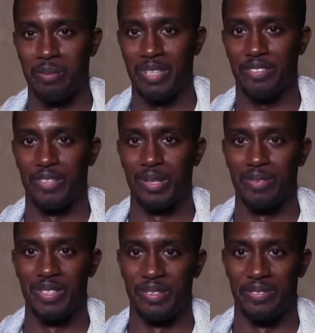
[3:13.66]
want my
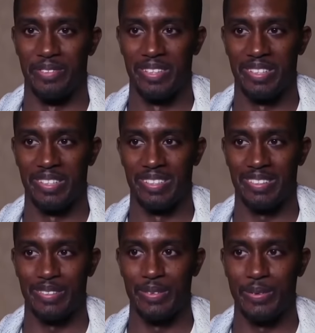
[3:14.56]
family and
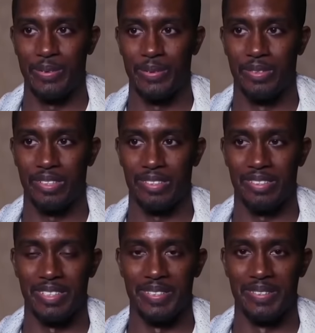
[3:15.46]
friends to
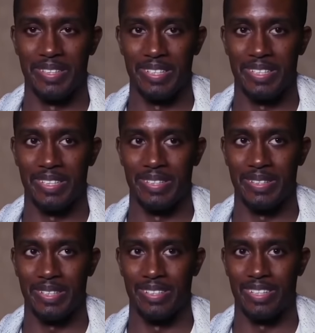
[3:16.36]
just
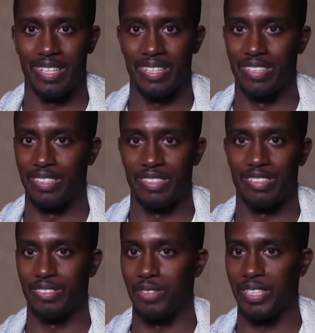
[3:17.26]
understand and not
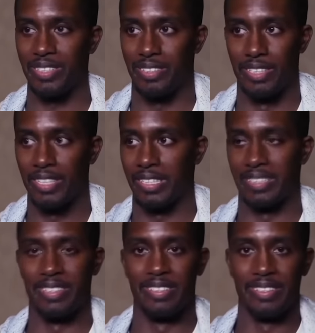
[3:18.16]
just straight
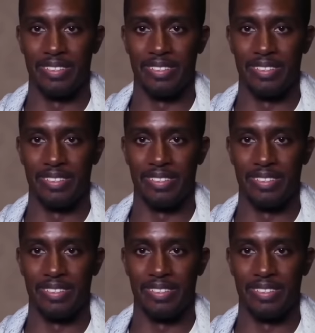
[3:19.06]
judge